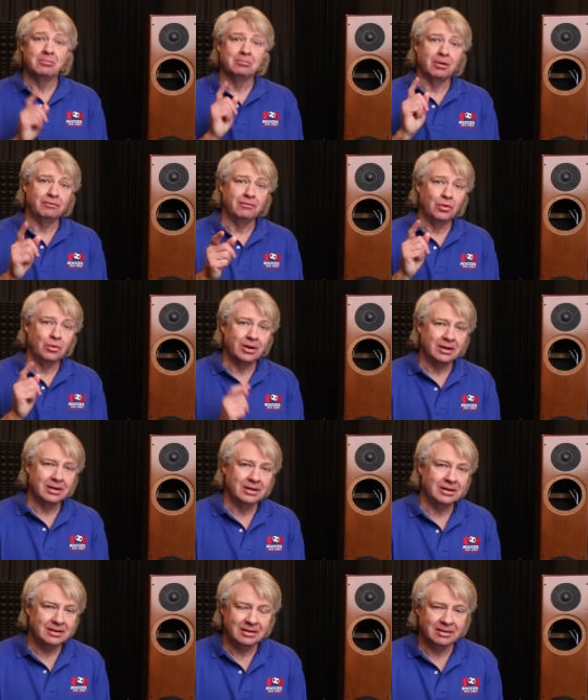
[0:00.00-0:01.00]
Before I
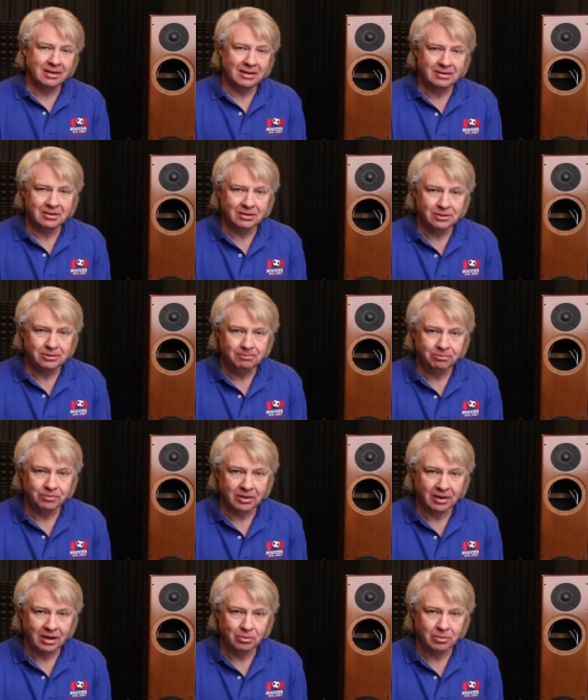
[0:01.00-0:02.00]
get into that, though,
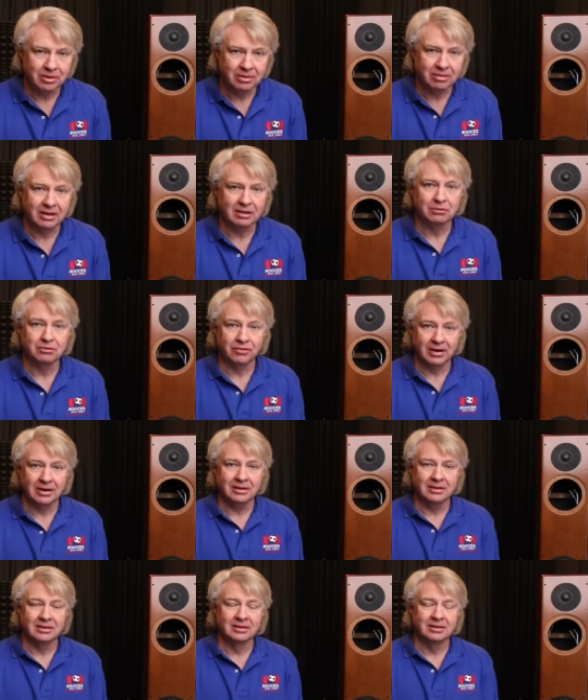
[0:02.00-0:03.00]
I want to thank
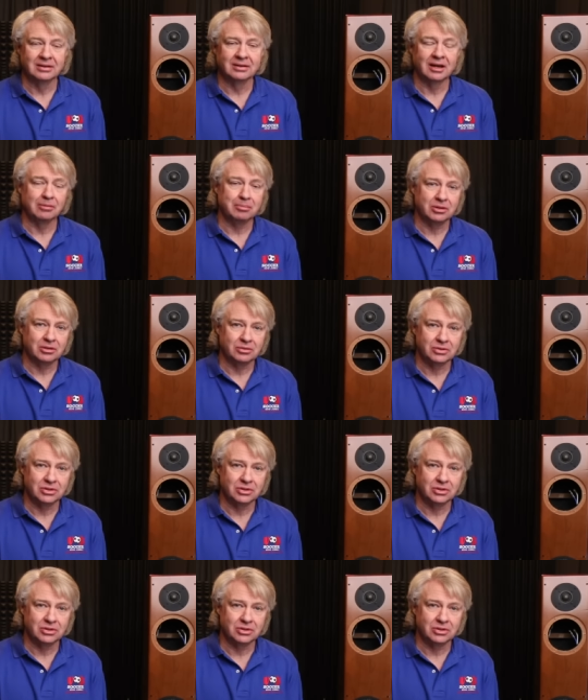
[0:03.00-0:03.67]
Frank up in New